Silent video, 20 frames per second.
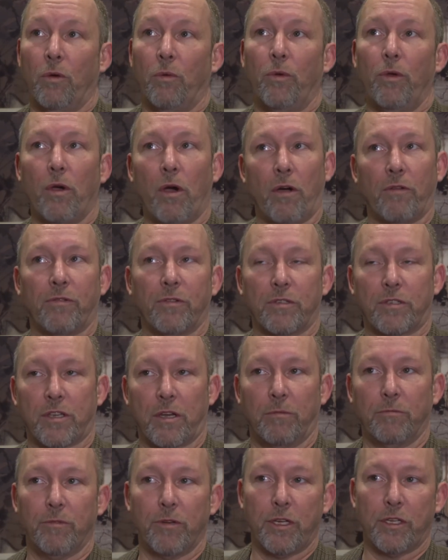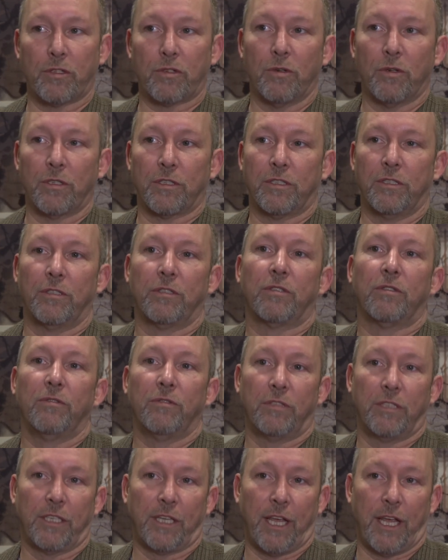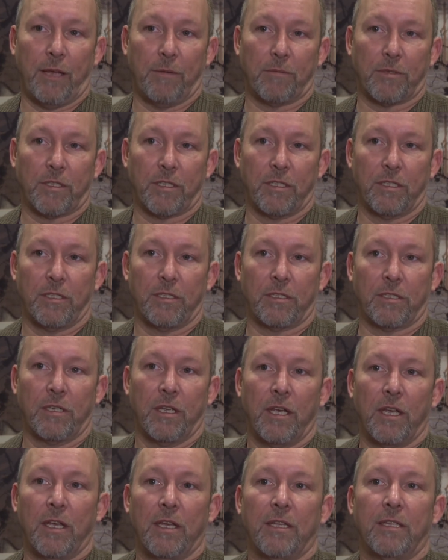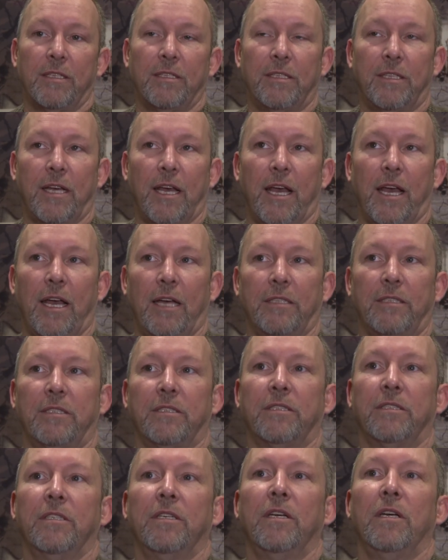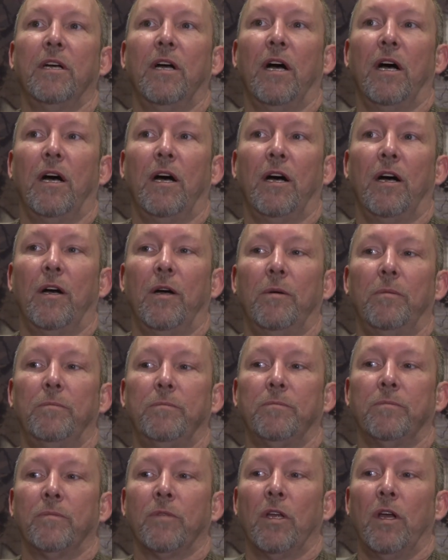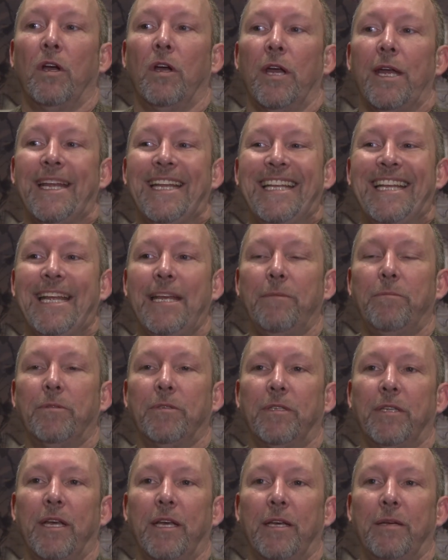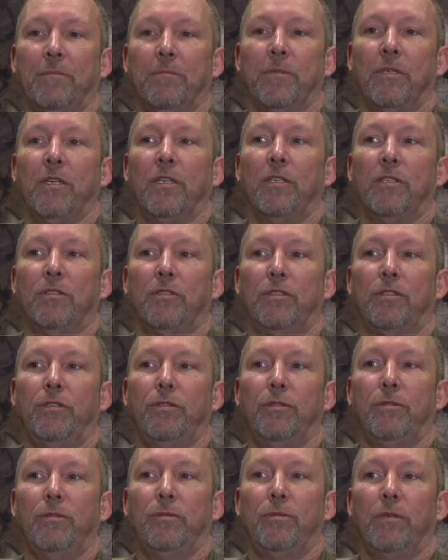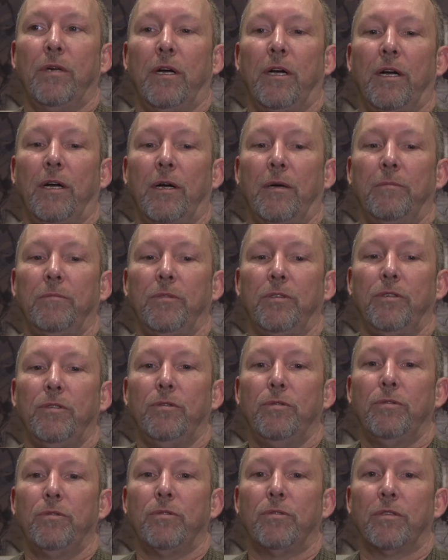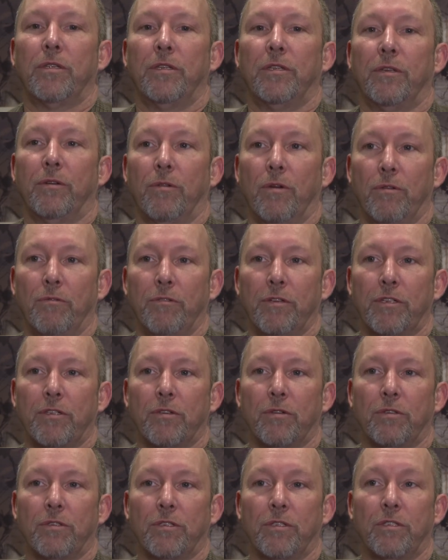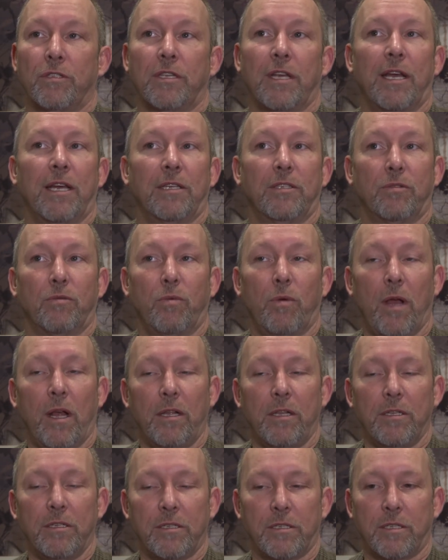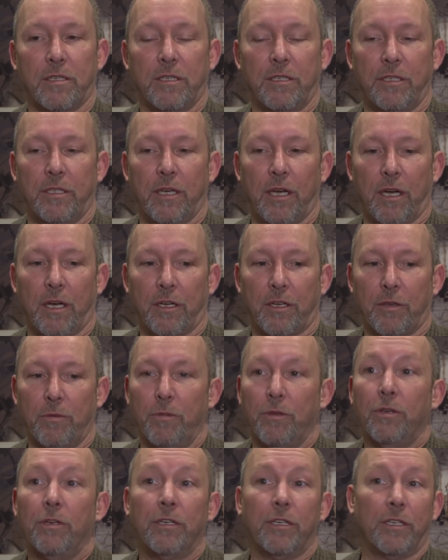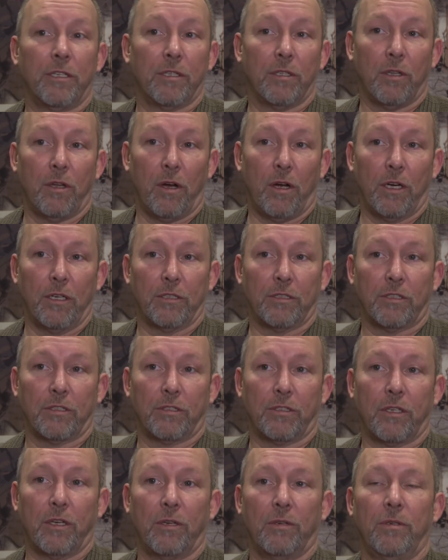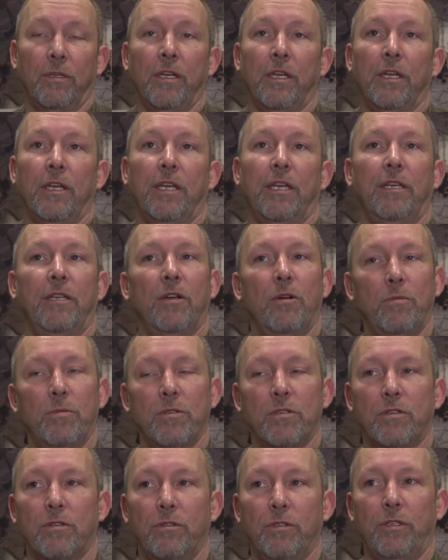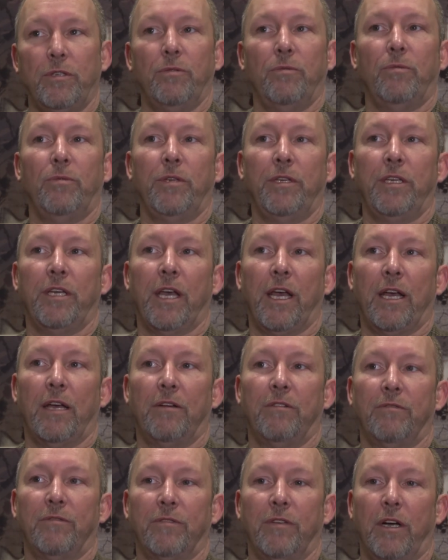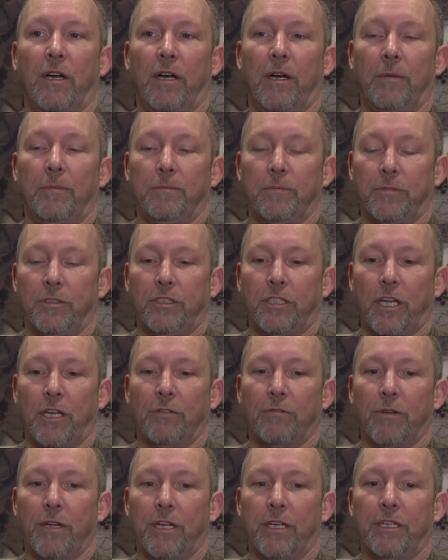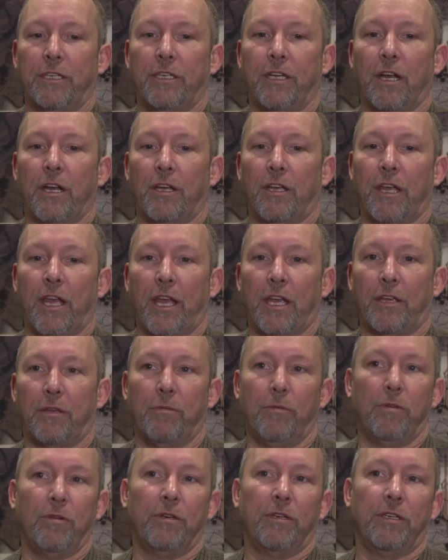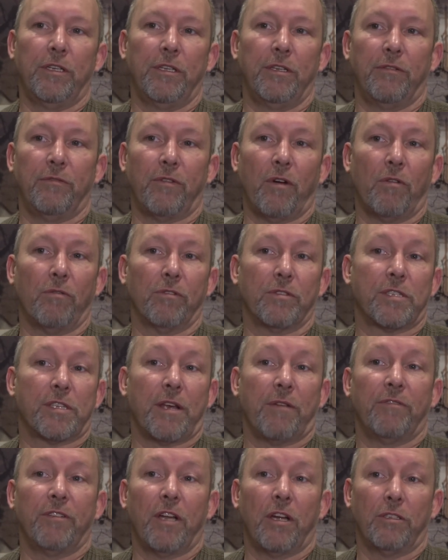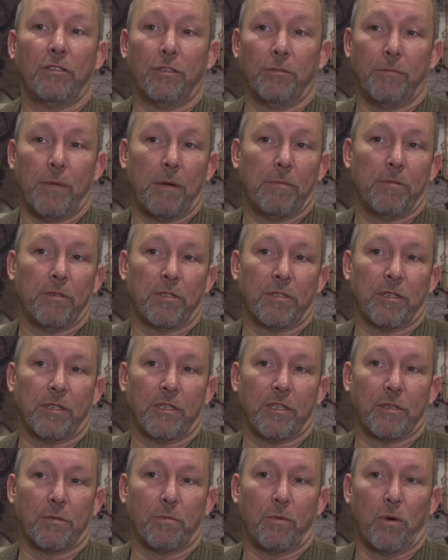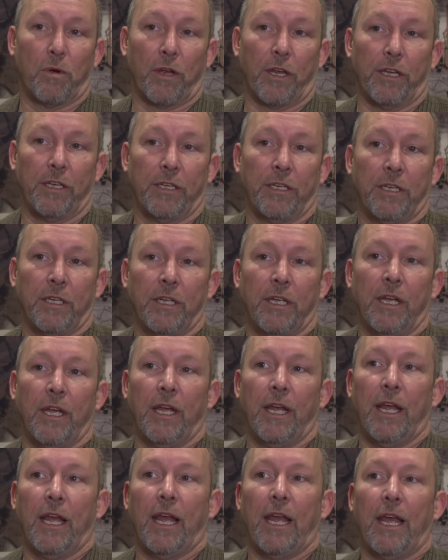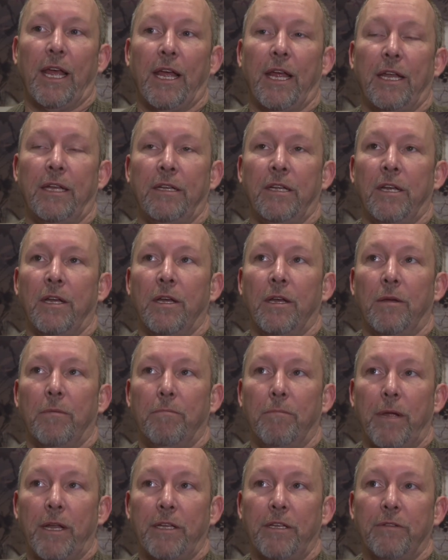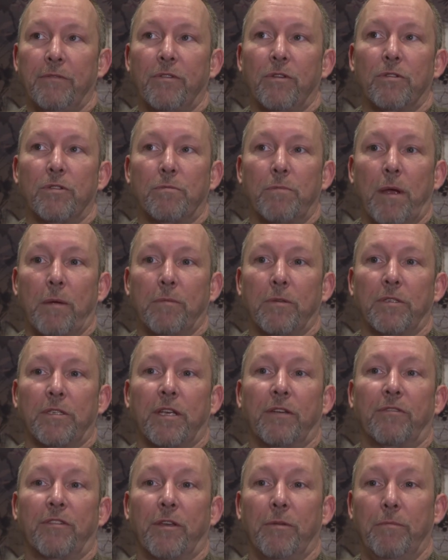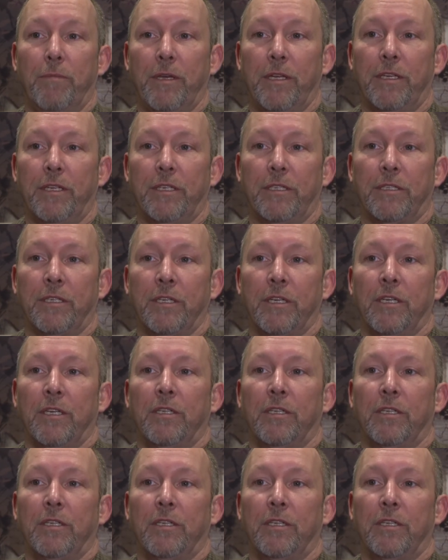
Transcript: We offer some resources to campuses that um, enable them to um, use their own resources as well as the uh, community at large. So in Open SUNY, we have um, generated a, a, community of over 700 members at this point. And many of those members have committed